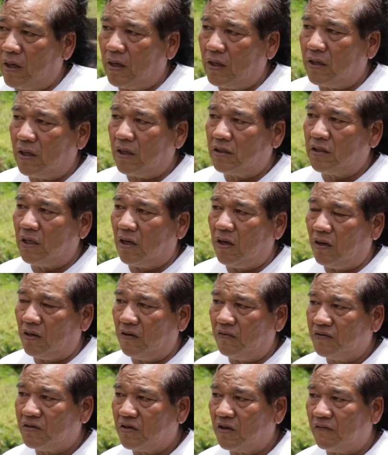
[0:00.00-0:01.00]
It, it's a
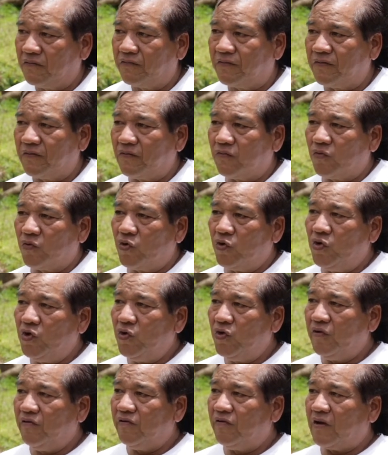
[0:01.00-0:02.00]
lot of stuff. You
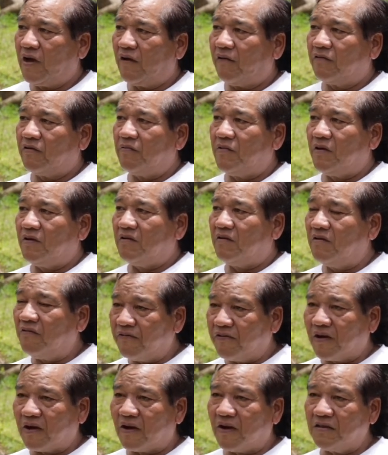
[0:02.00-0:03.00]
don't even have to be
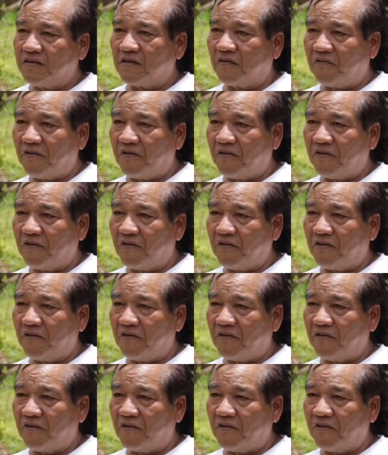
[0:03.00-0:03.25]
different places.